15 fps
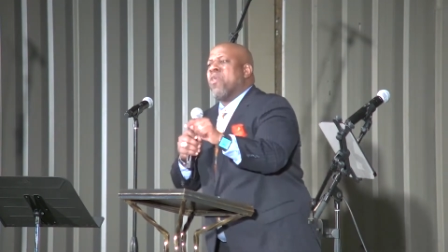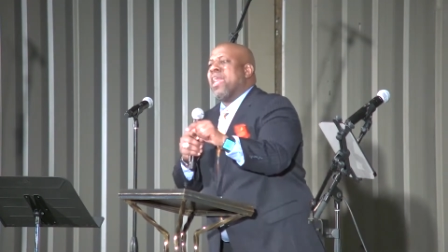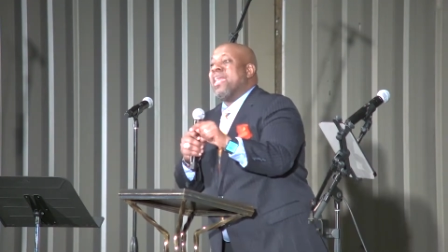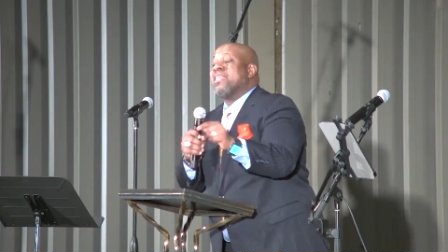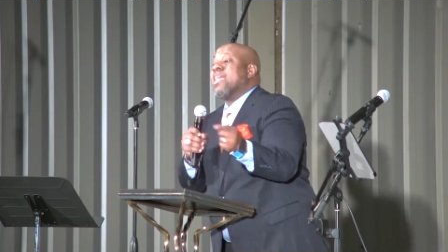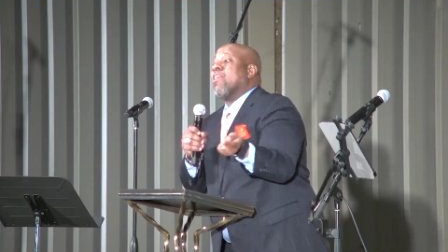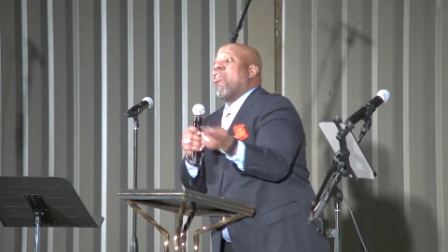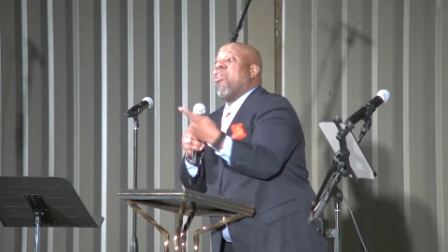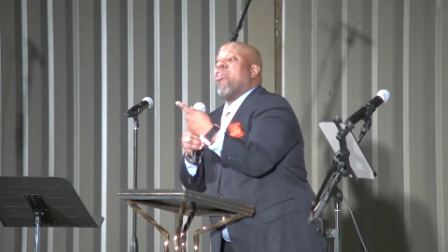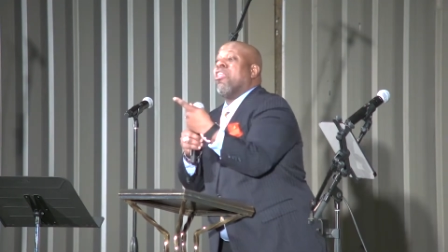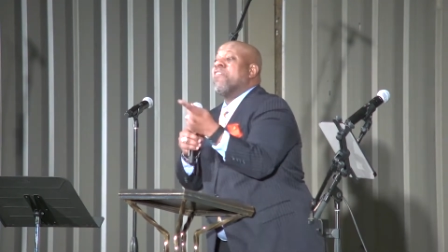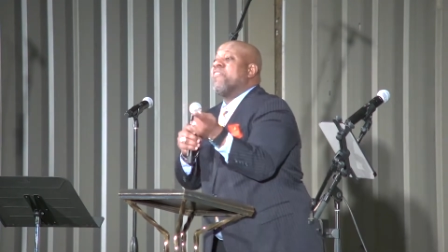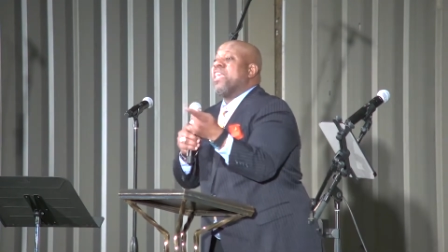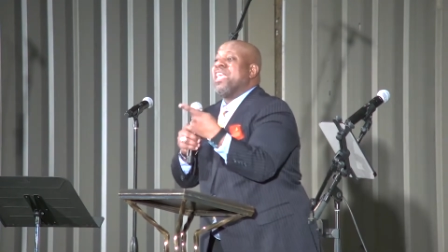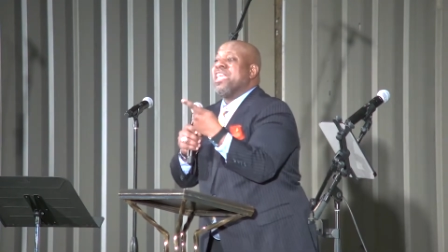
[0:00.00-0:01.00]
prayed that
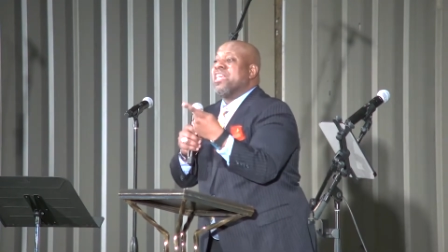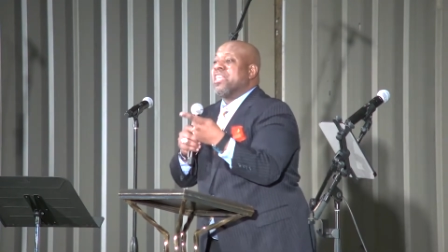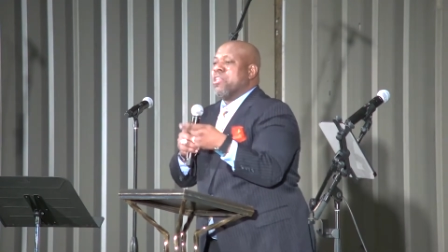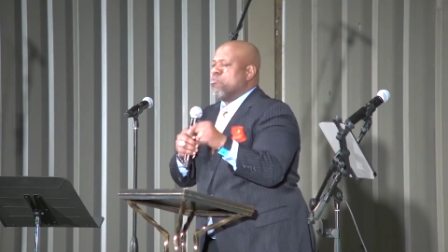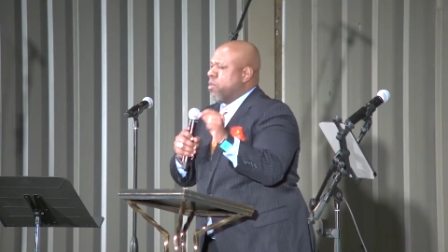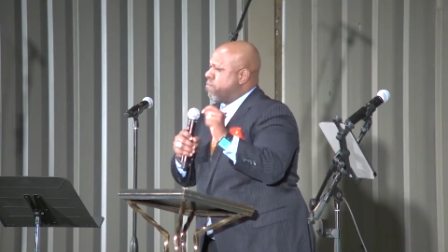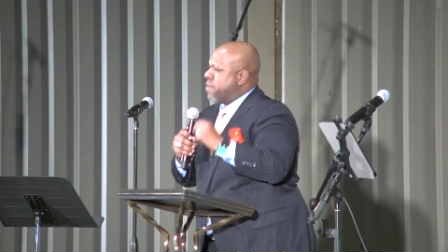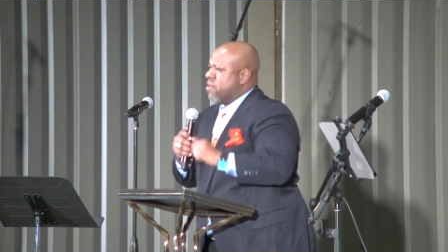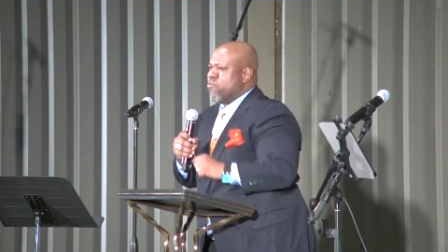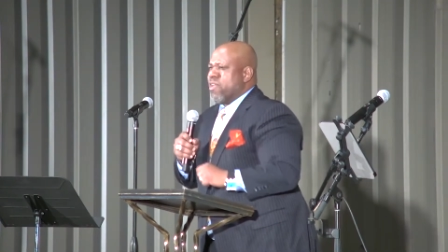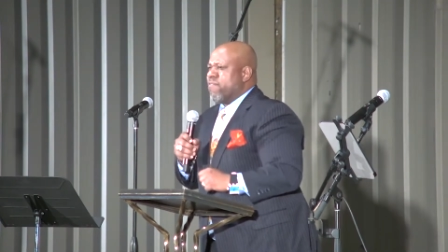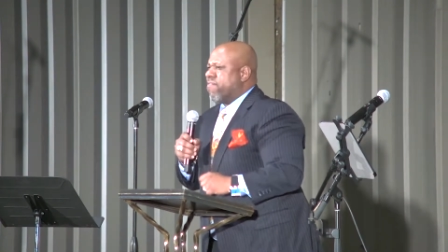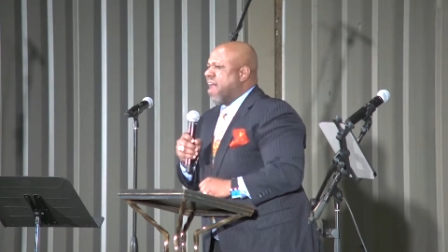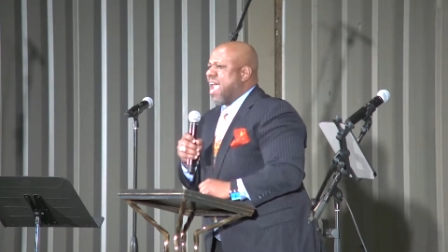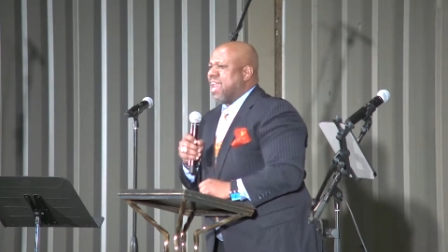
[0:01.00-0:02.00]
all of England would be
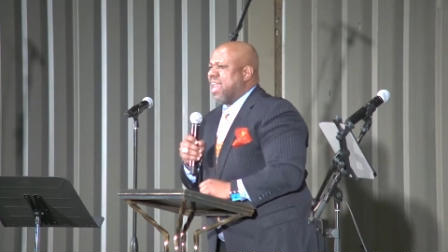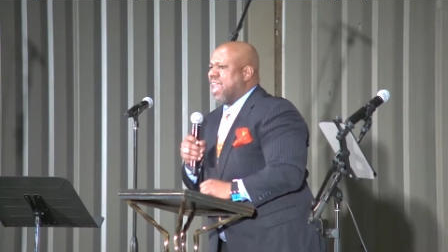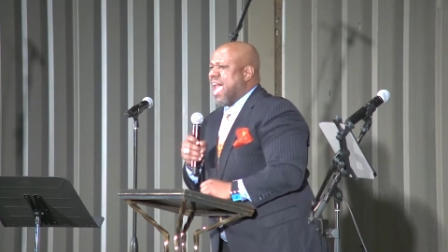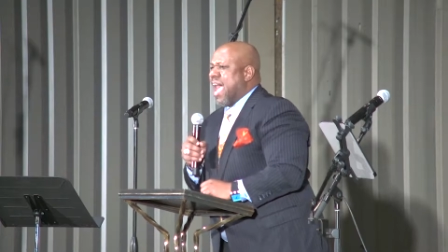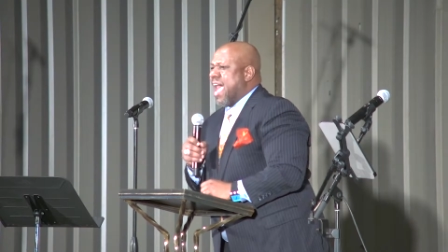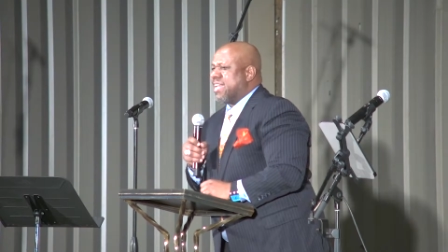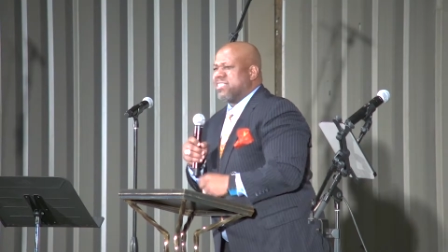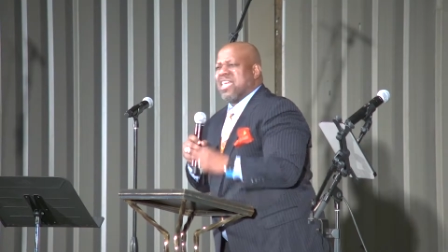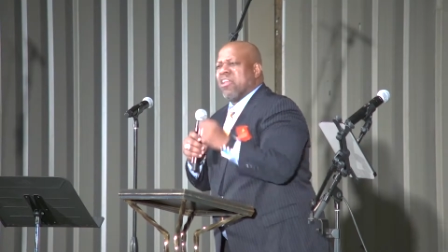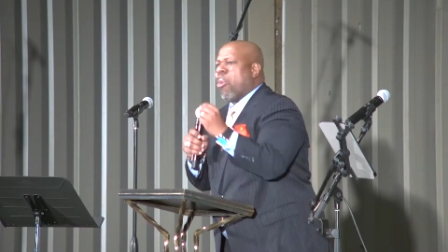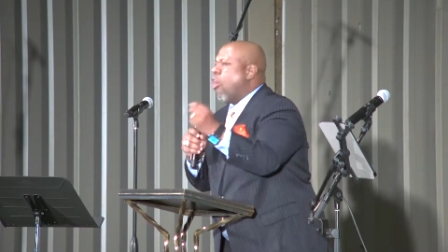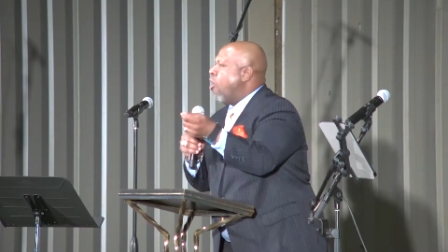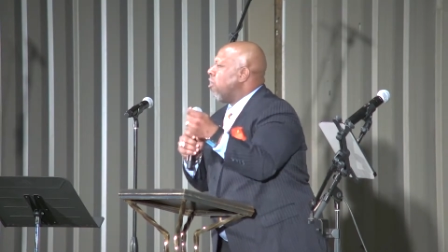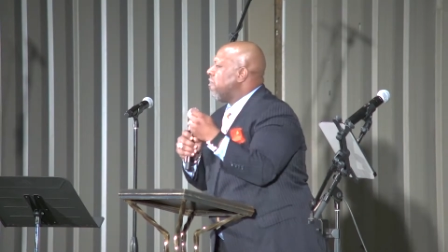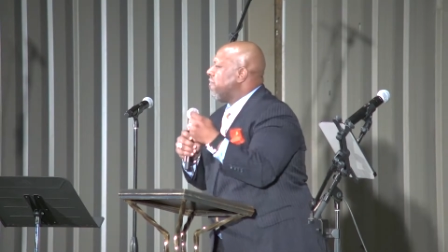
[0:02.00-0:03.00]
revitalized,
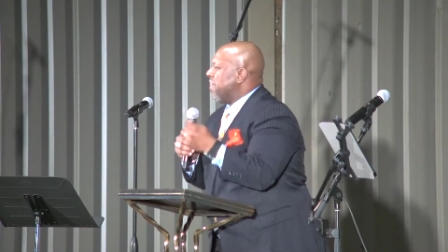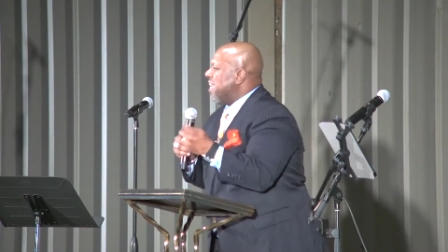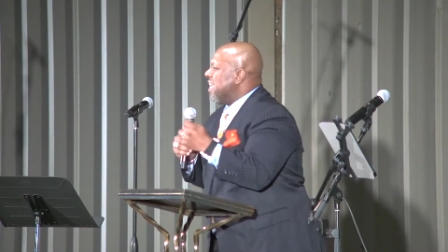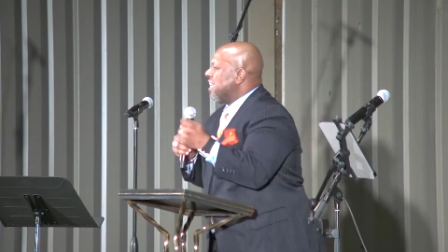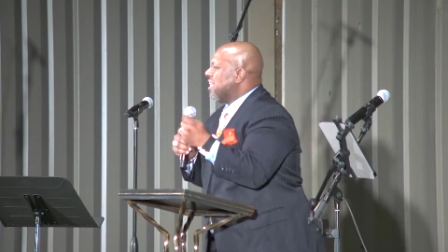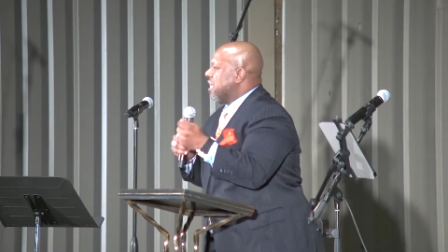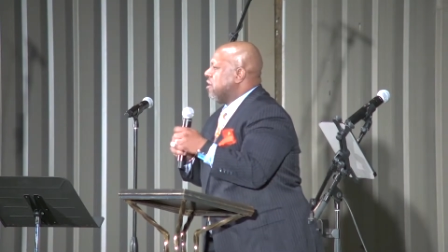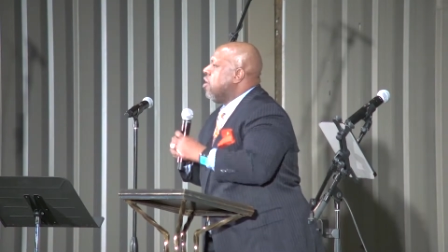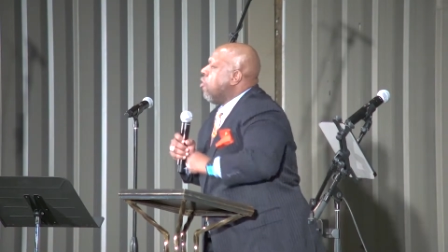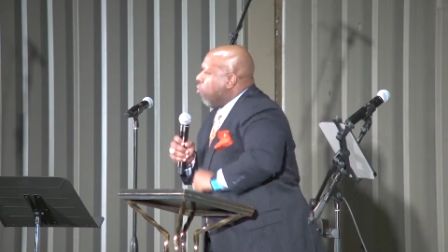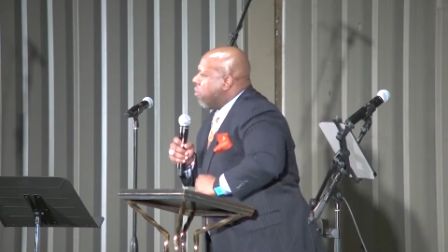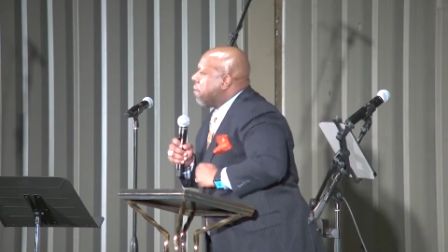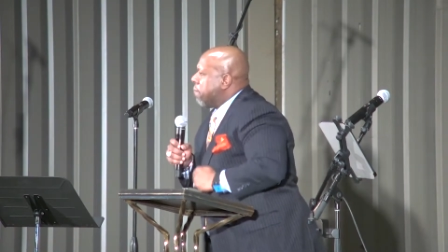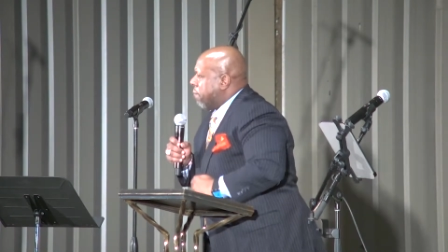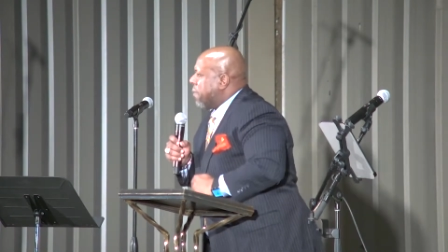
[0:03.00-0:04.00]
that all of England
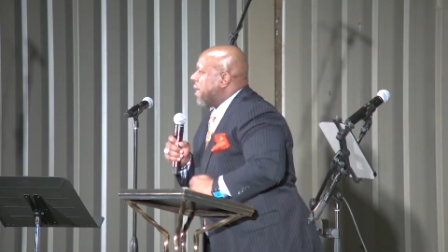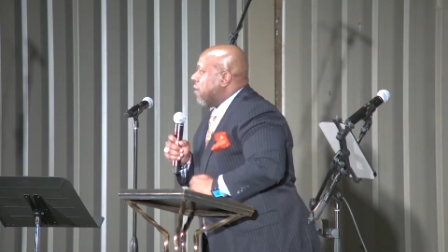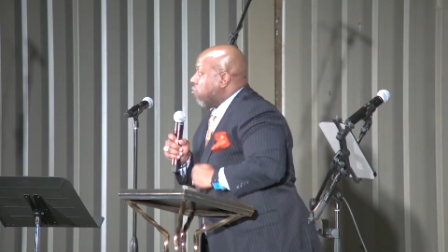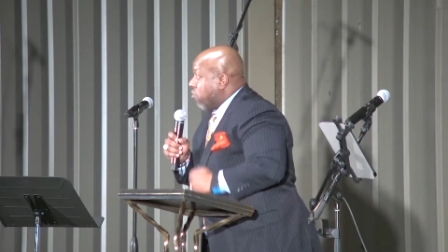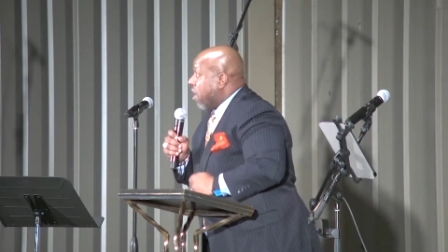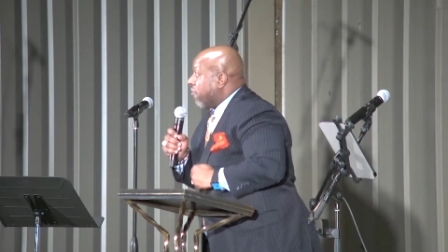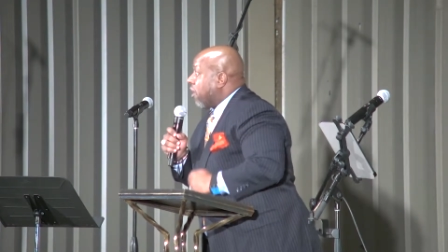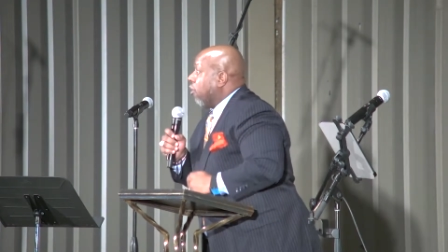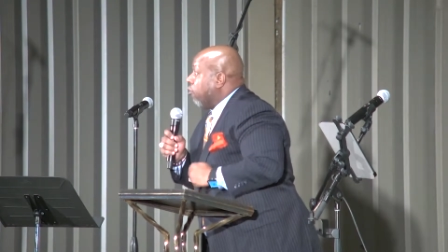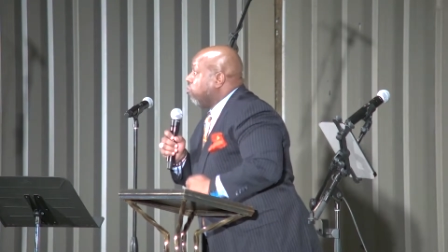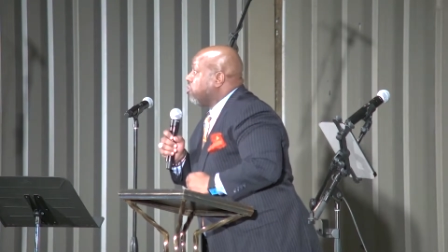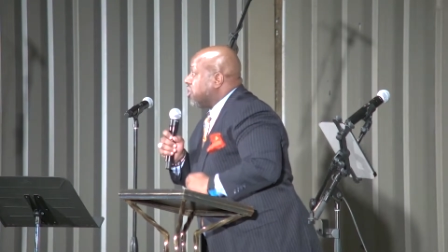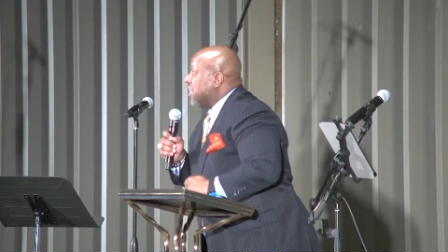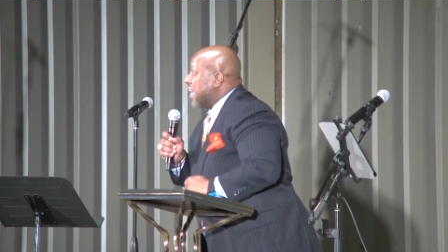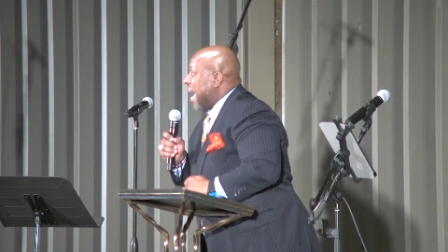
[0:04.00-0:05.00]
would be
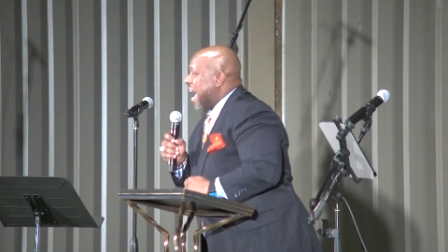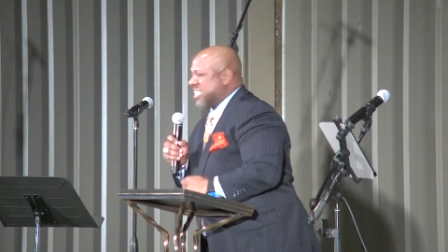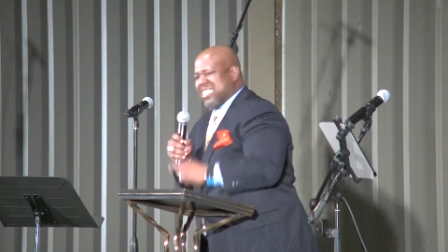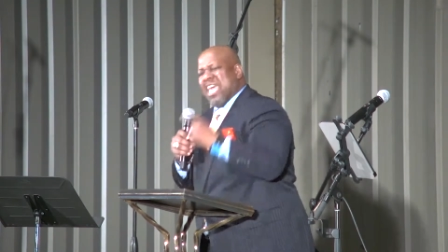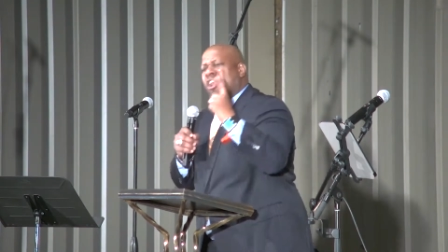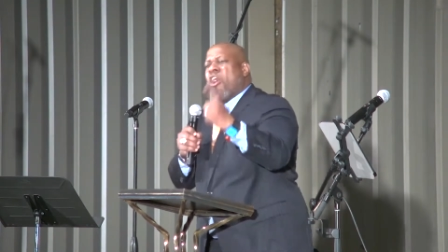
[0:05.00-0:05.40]
revolutionized,